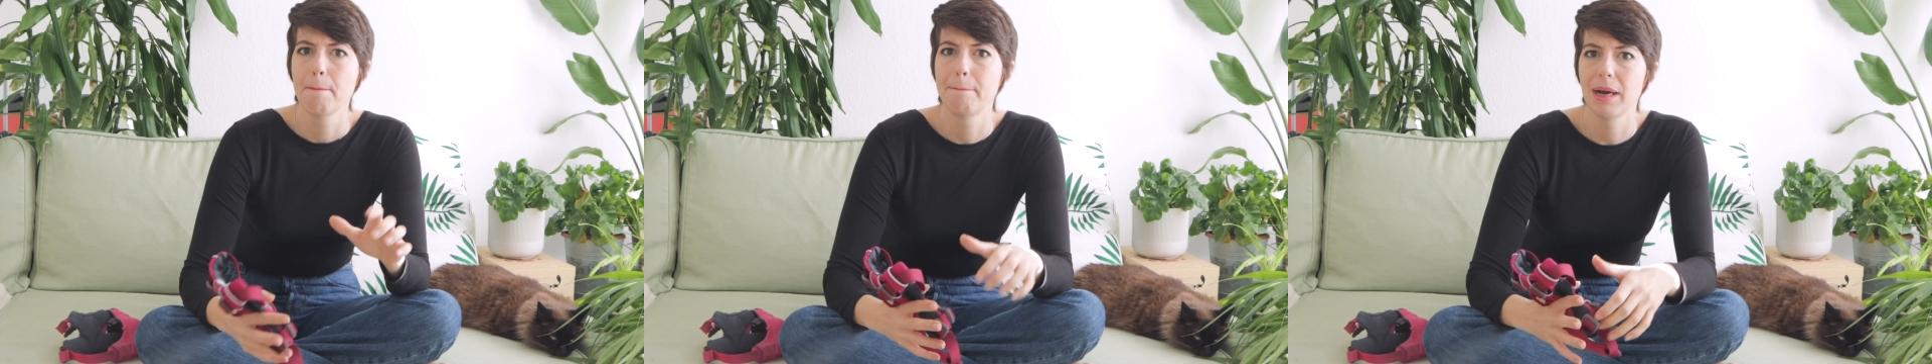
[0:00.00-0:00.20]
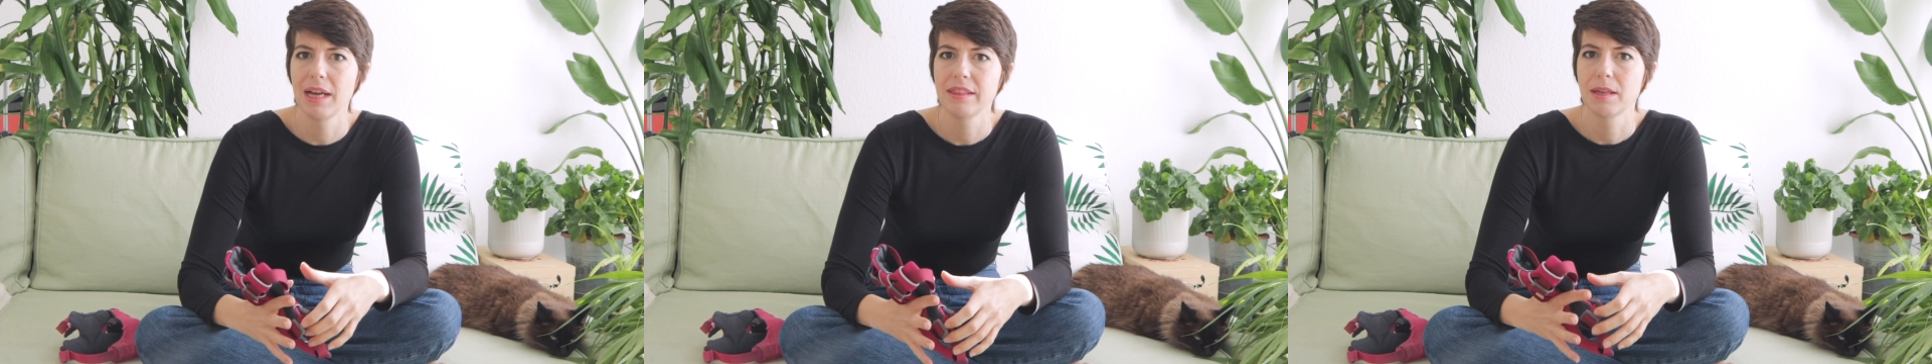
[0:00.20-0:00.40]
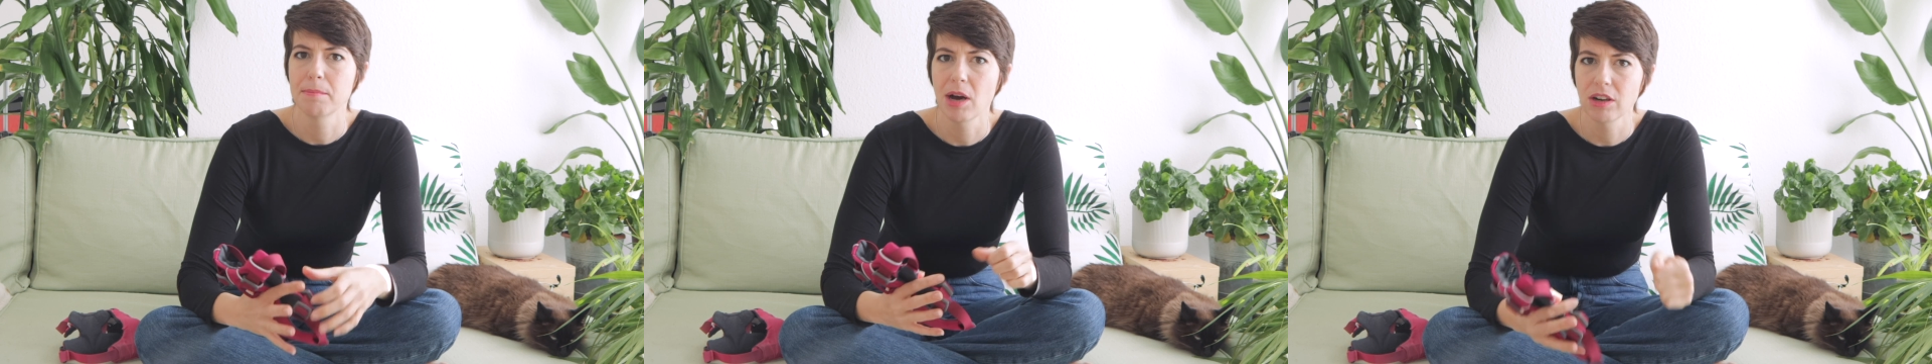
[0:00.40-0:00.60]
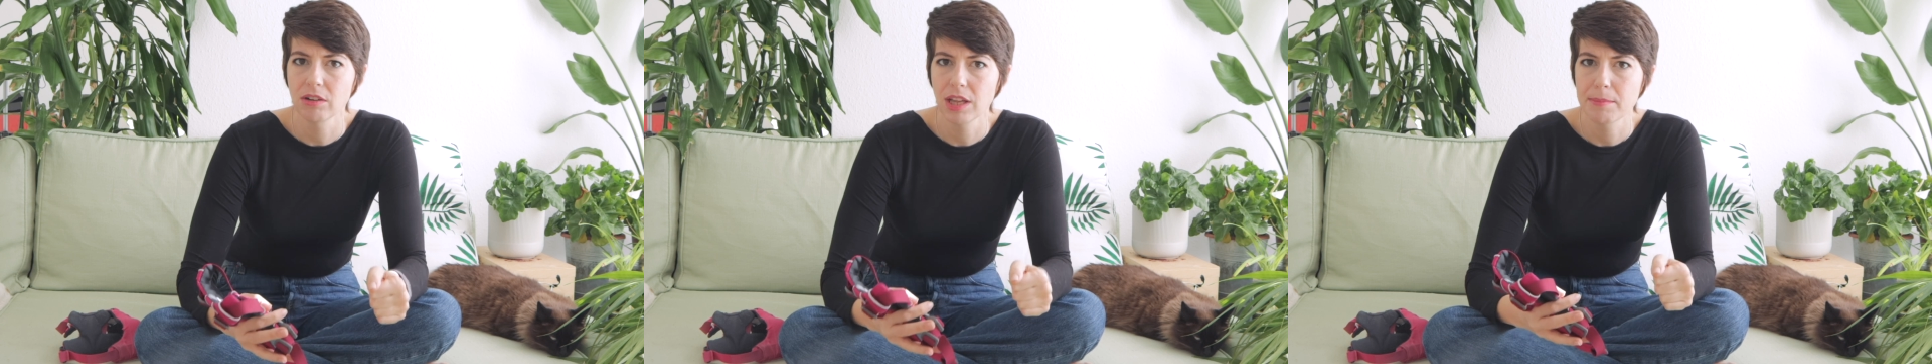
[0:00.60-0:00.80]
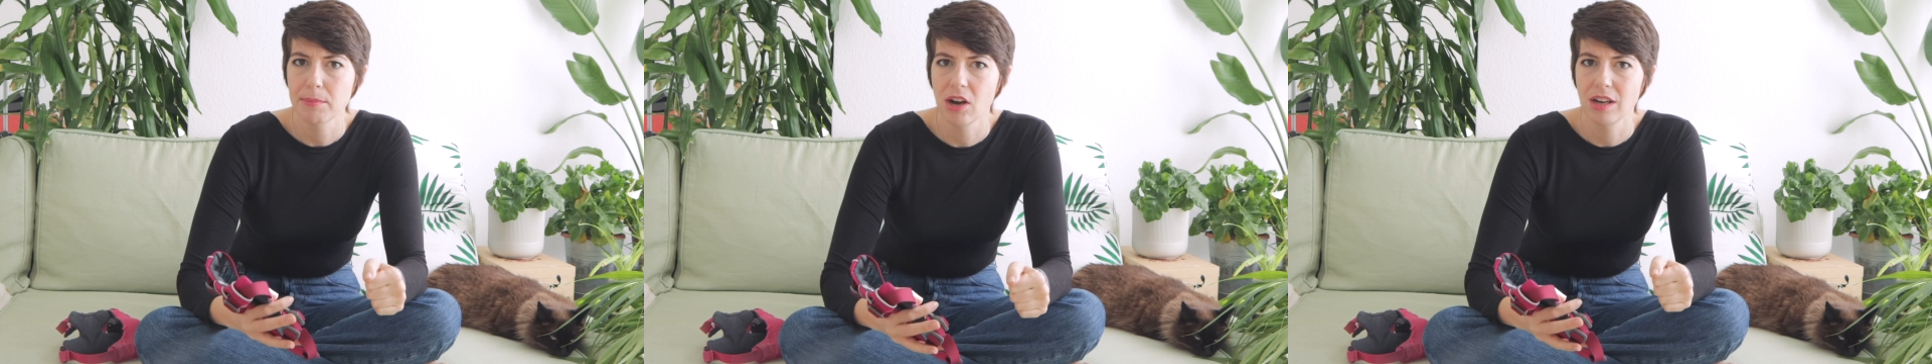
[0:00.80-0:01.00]
But the model
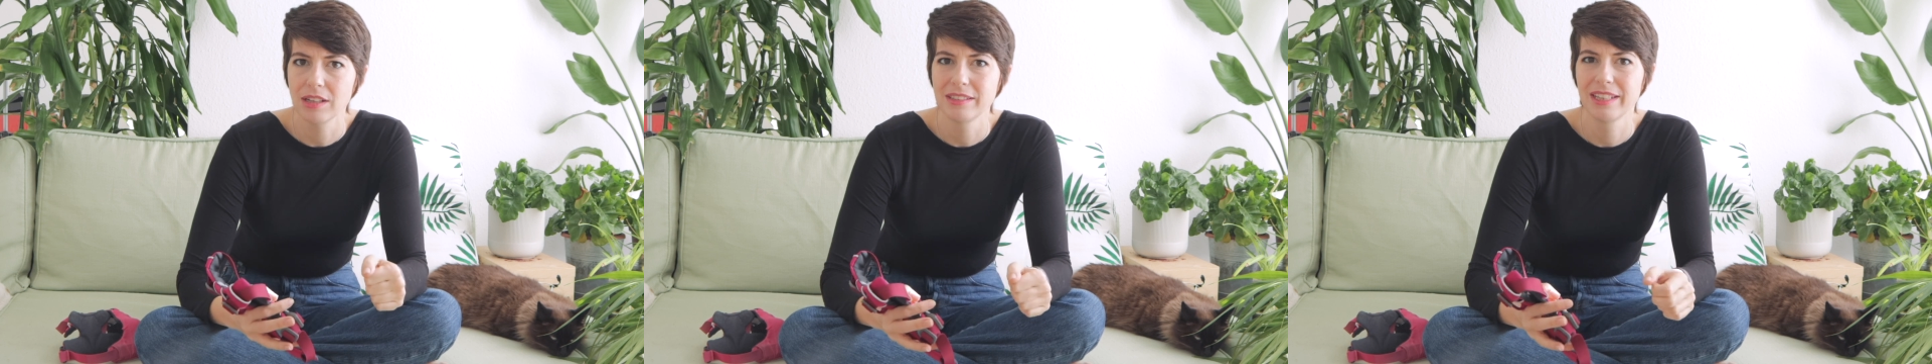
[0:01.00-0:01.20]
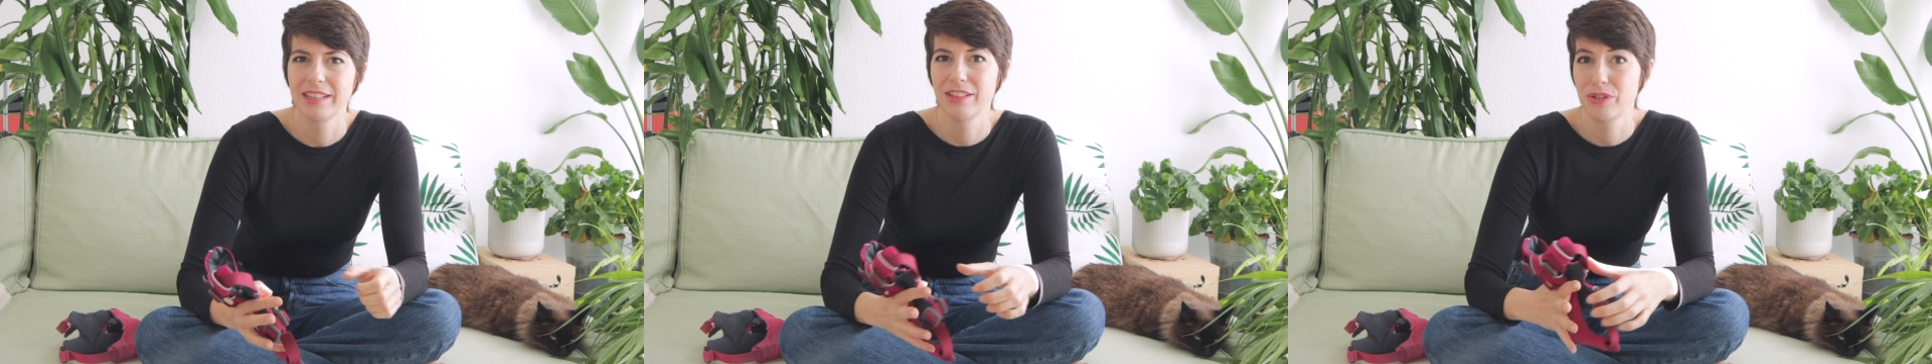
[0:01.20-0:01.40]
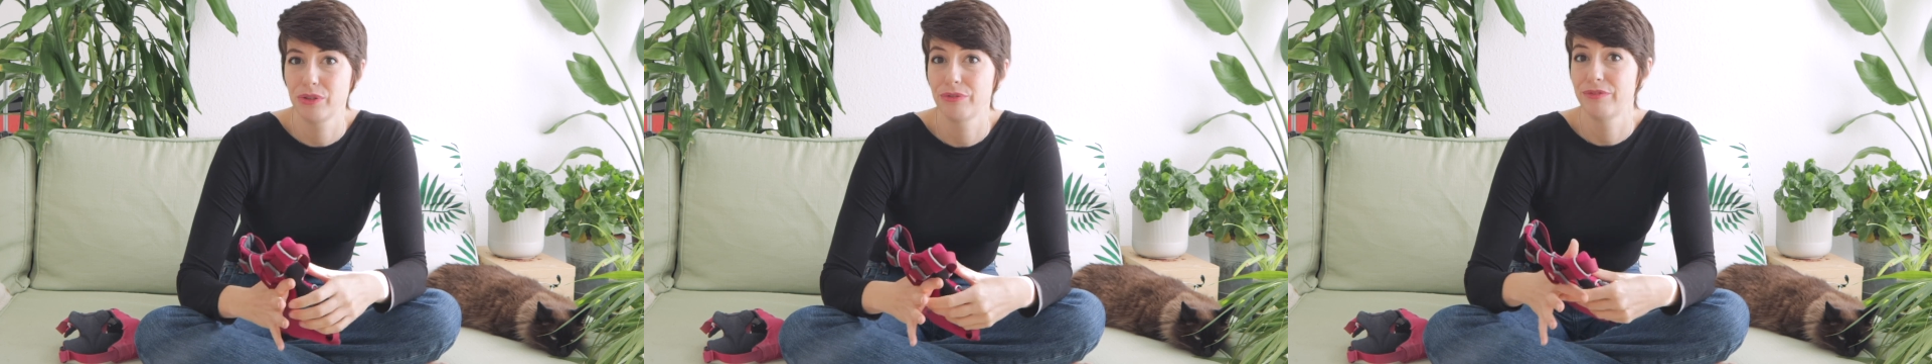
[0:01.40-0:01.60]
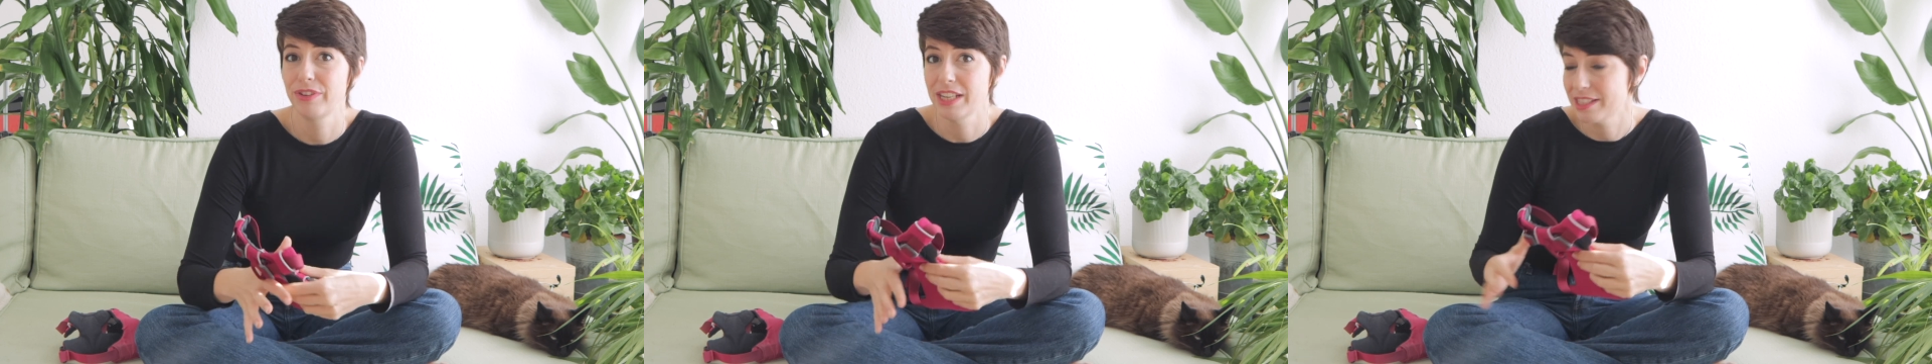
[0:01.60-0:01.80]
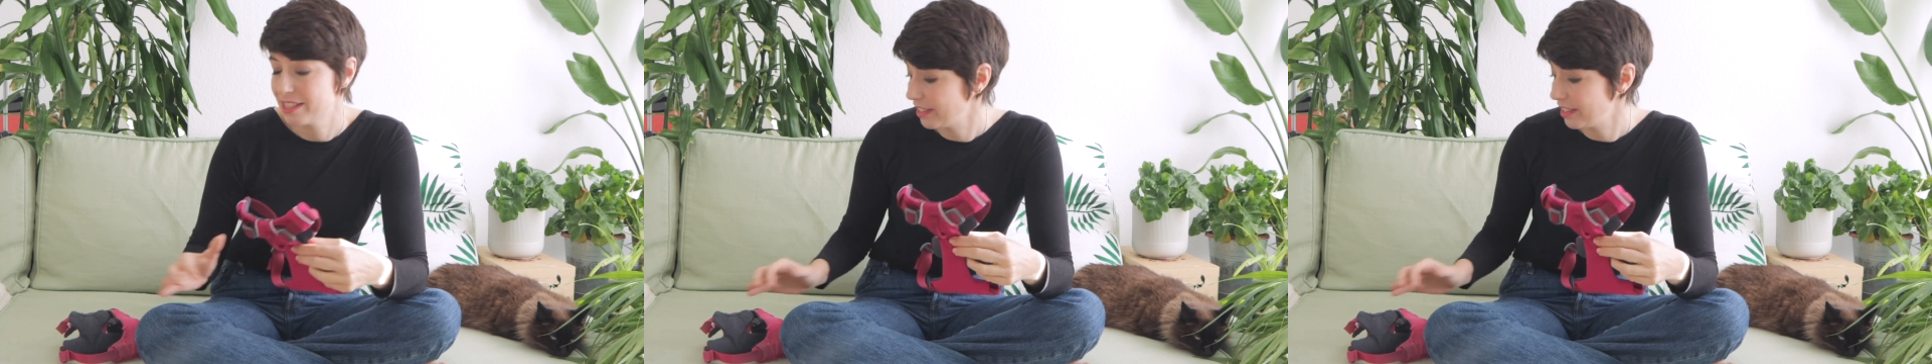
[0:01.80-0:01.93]
I bought tended to fade